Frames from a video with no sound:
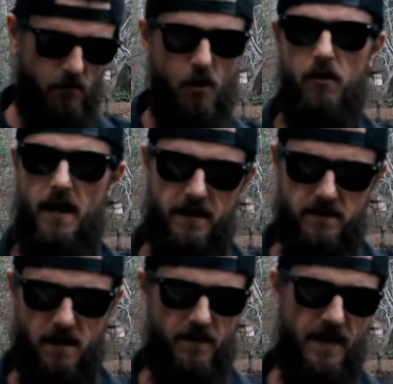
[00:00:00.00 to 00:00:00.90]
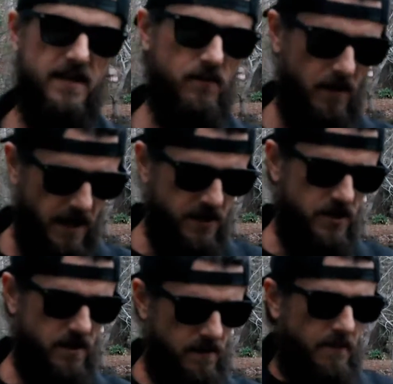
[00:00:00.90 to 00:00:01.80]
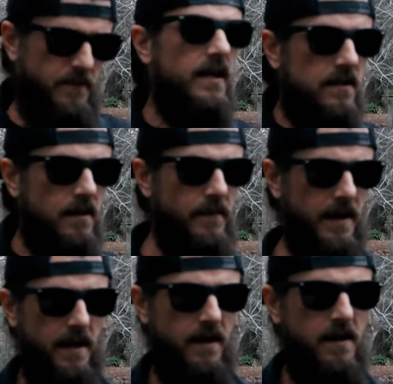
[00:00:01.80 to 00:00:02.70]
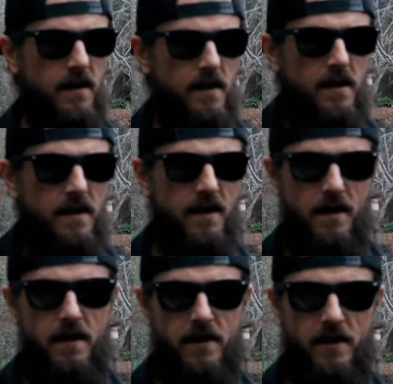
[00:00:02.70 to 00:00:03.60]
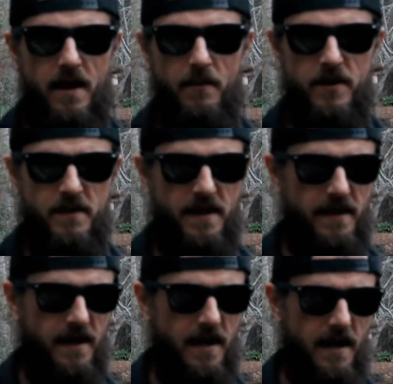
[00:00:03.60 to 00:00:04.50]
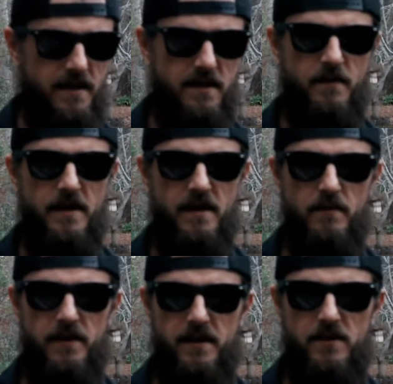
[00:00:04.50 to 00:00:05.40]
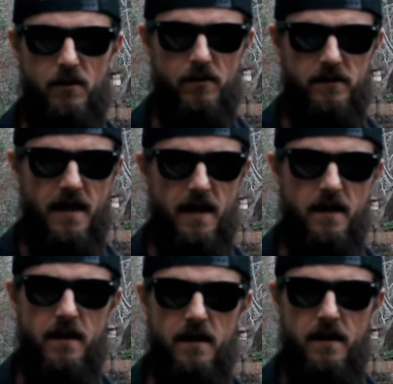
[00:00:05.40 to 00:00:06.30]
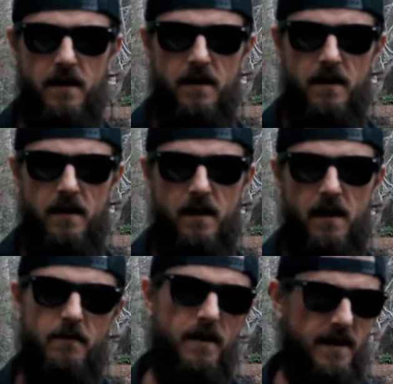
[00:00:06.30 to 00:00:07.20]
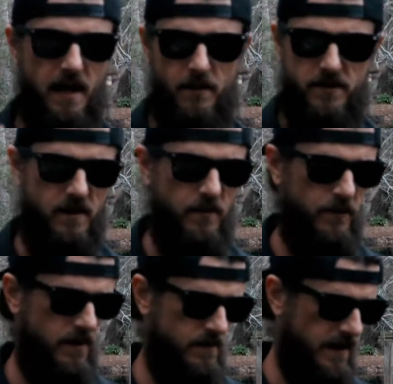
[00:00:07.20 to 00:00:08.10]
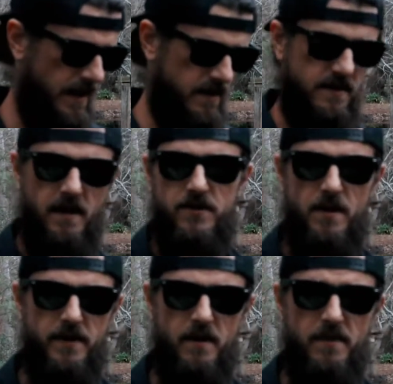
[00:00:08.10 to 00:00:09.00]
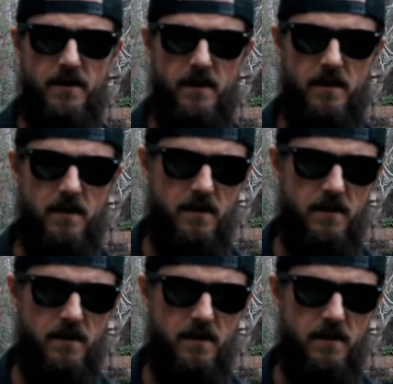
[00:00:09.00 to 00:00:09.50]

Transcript: a Rolex on. That's rich. But to me, they don't know how much money that guy has. He could be in complete and total debt. My camera's going to move because my cat's not jumping up on the